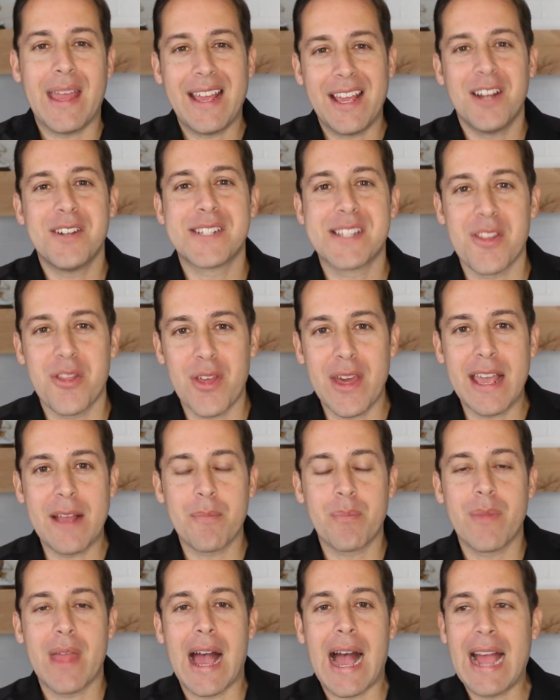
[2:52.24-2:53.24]
And here's the
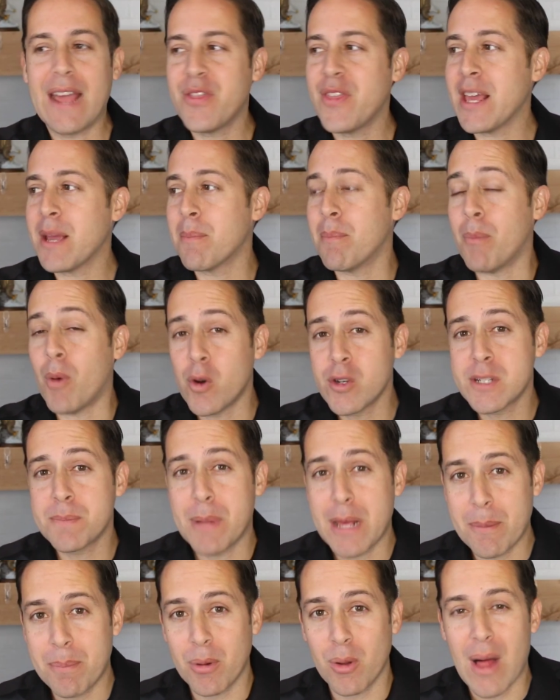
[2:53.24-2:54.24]
thing, I think most
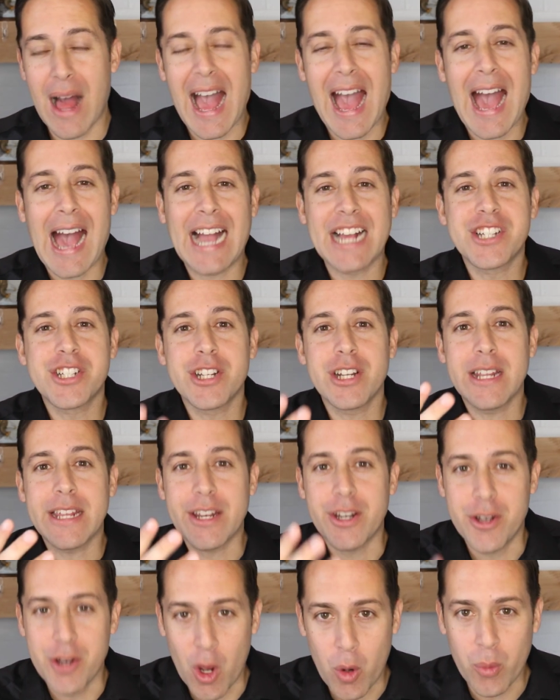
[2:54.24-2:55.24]
people
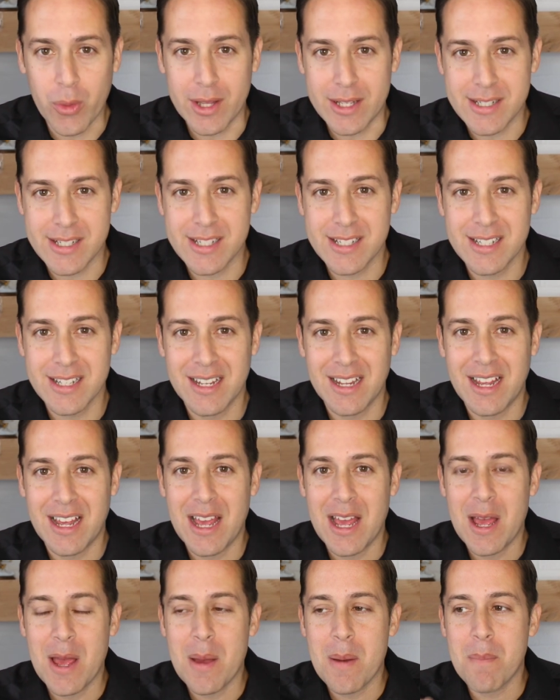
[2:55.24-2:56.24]
actually know this,
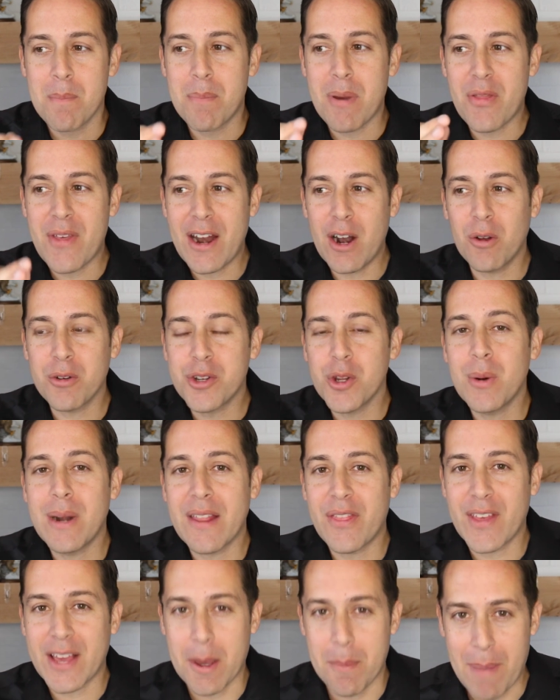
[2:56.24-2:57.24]
but they don't do
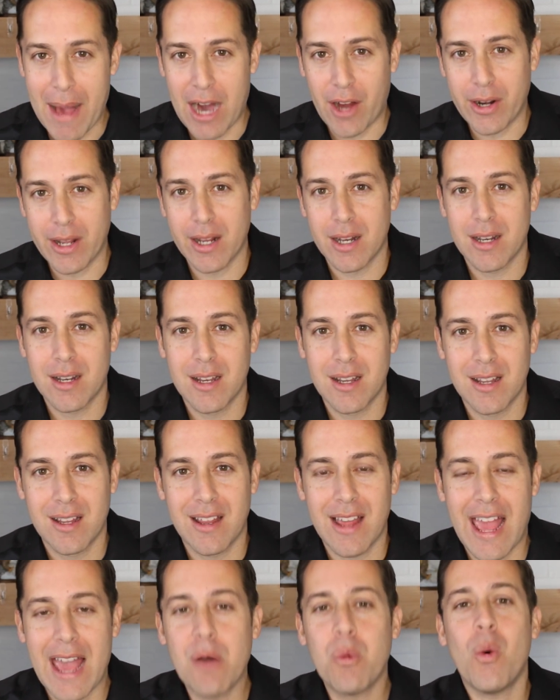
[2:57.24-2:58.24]
anything about it.
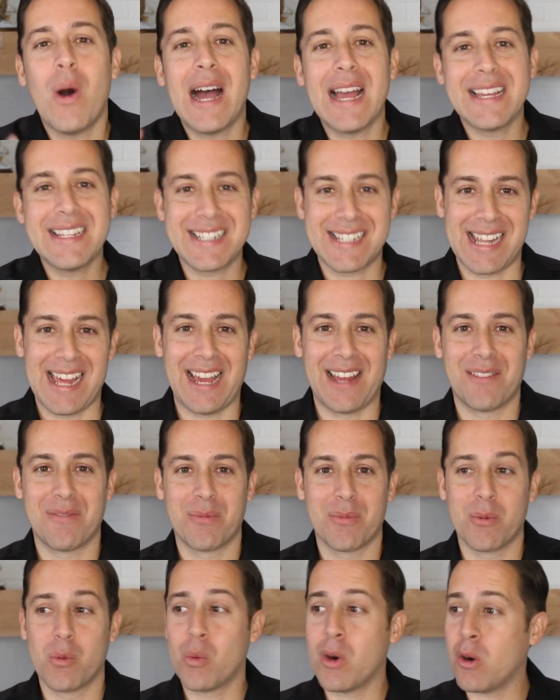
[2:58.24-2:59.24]
And why is that?
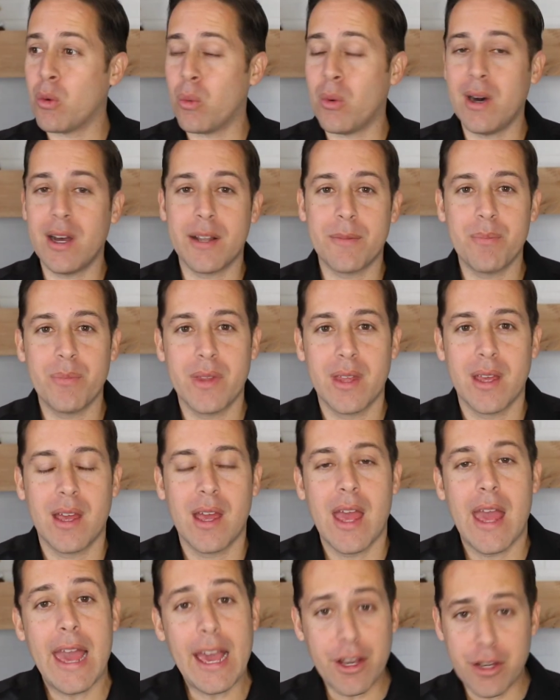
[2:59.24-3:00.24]
Well, one,
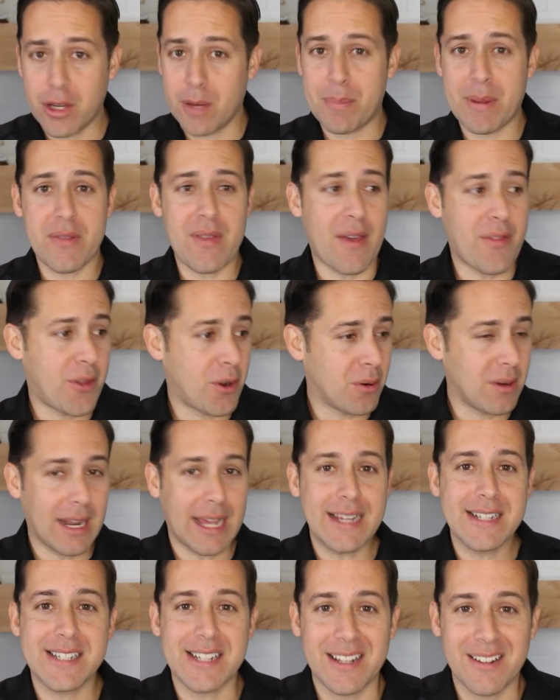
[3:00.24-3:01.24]
it could be that they're
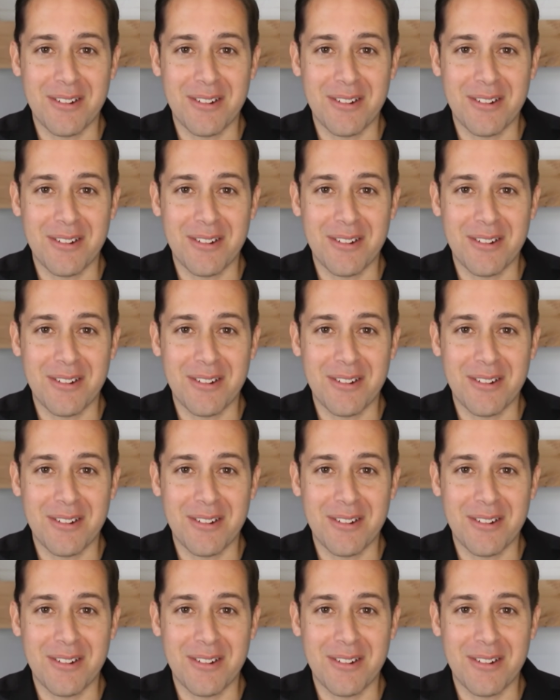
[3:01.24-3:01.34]
lazy,